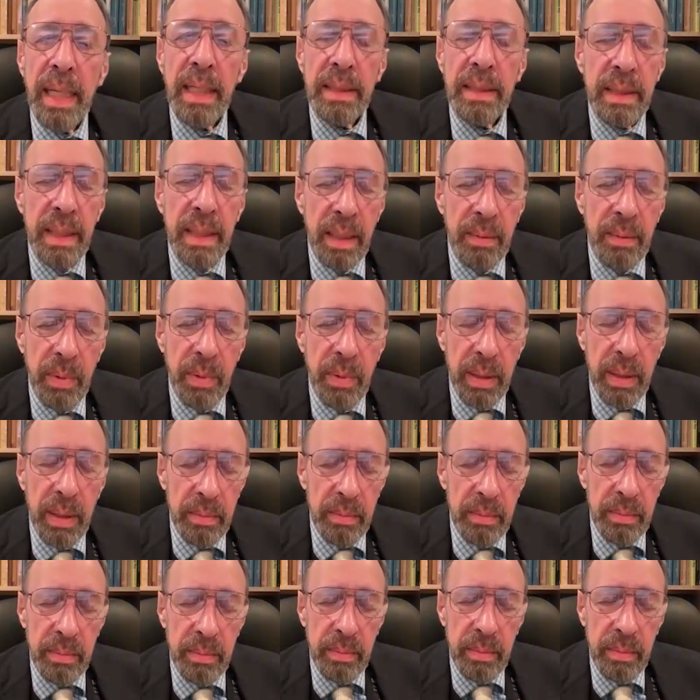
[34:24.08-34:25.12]
And I said,
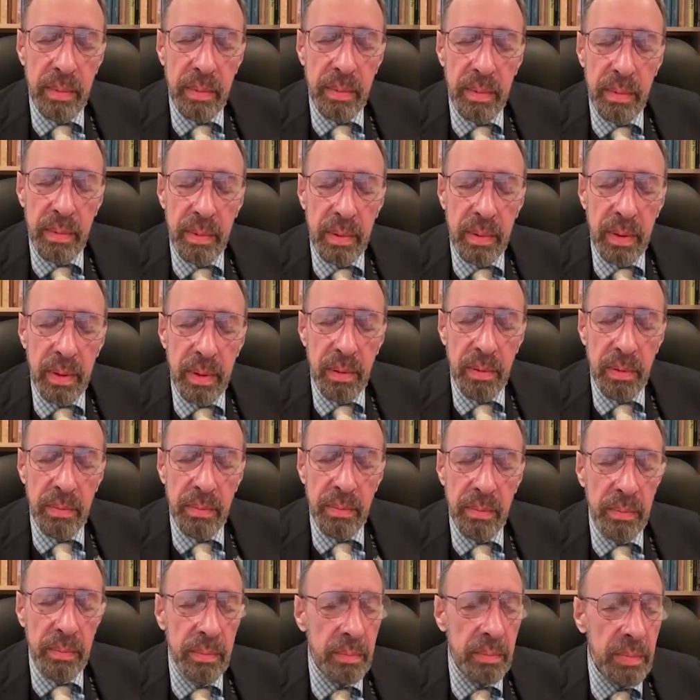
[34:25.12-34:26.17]
well, you
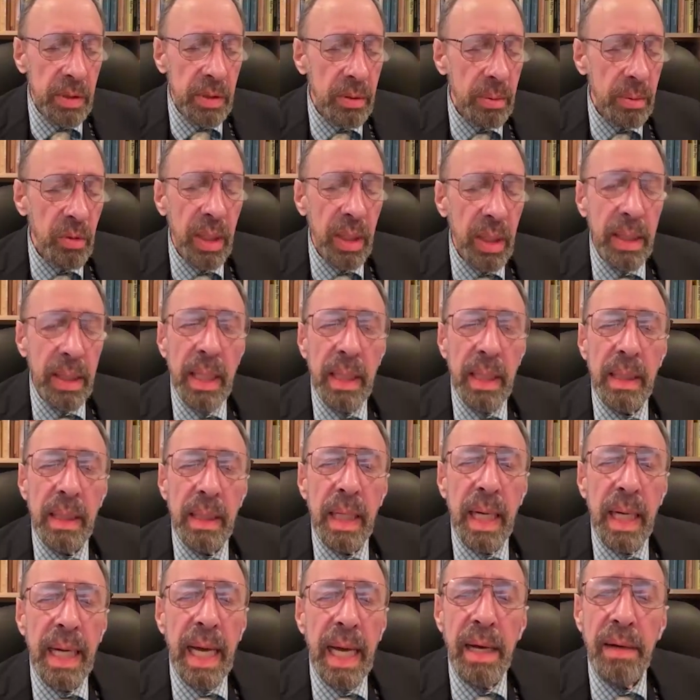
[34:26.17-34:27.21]
know, Mr. Brandt,
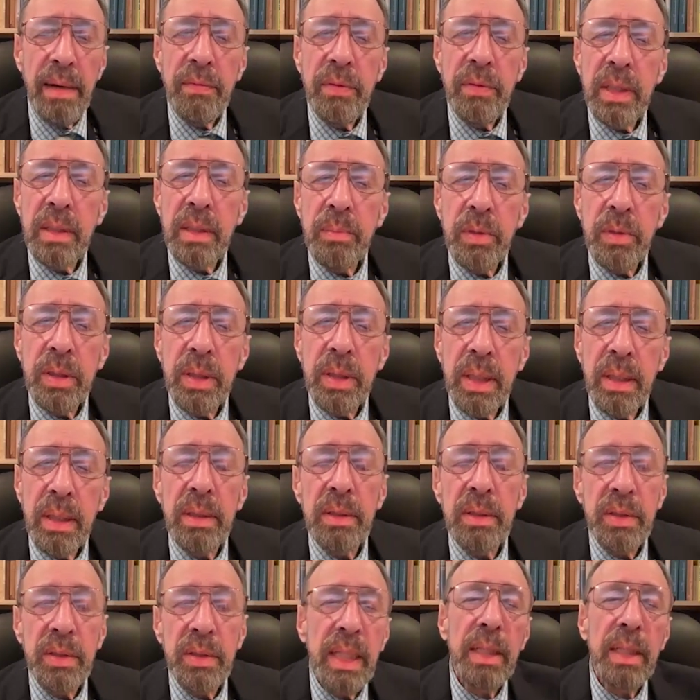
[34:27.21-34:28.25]
I have these
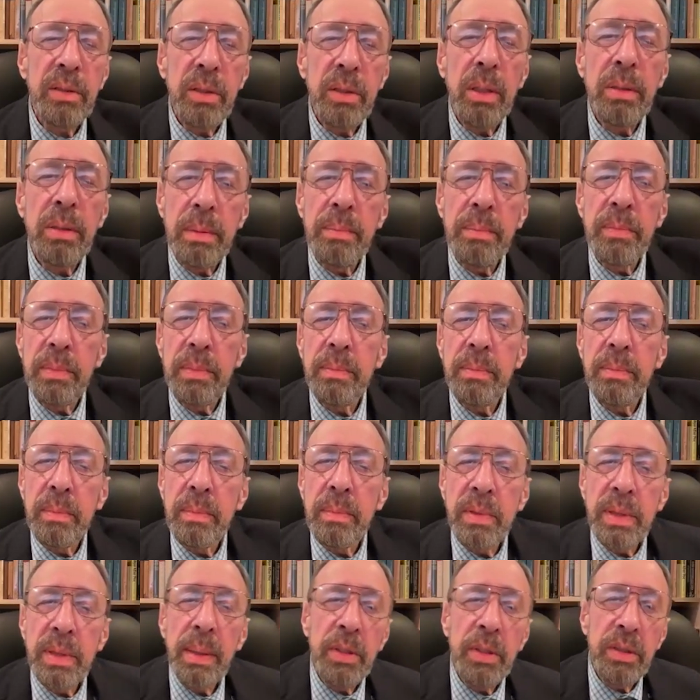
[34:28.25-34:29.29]
materials. And I told him
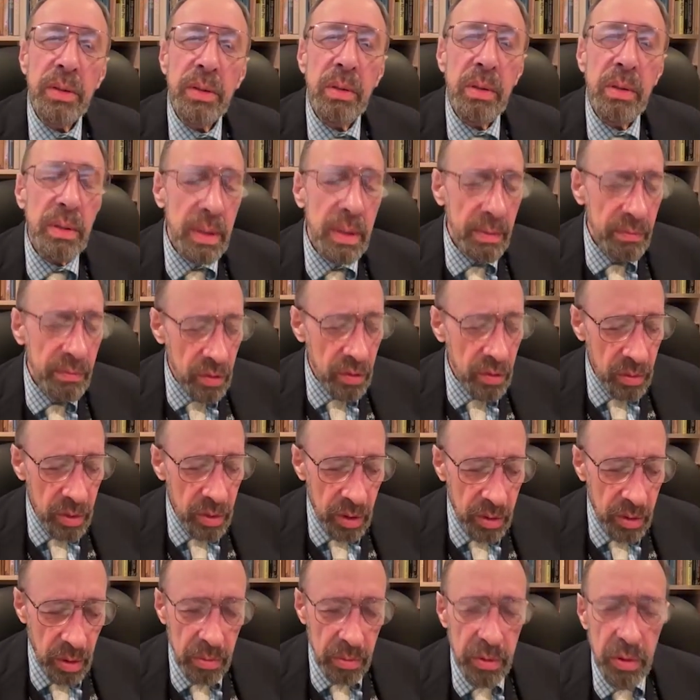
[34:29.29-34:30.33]
some of the stories I've
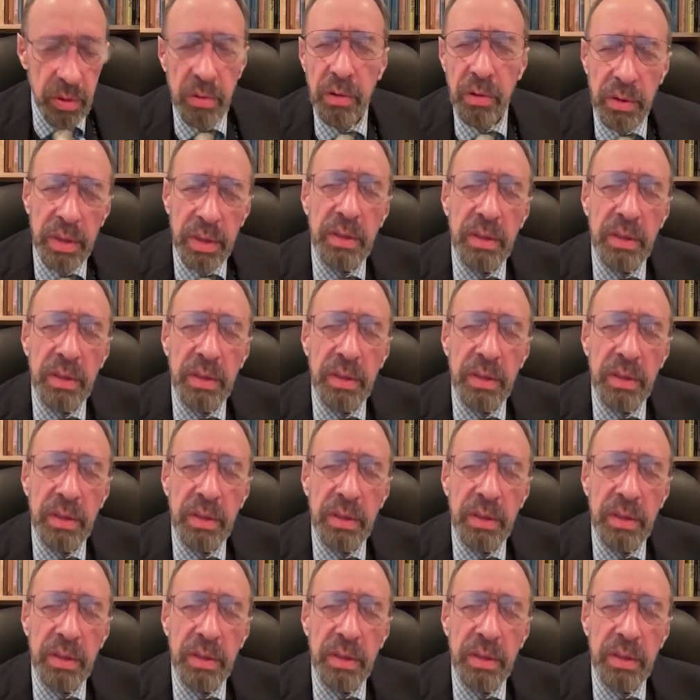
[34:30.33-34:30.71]
just told you.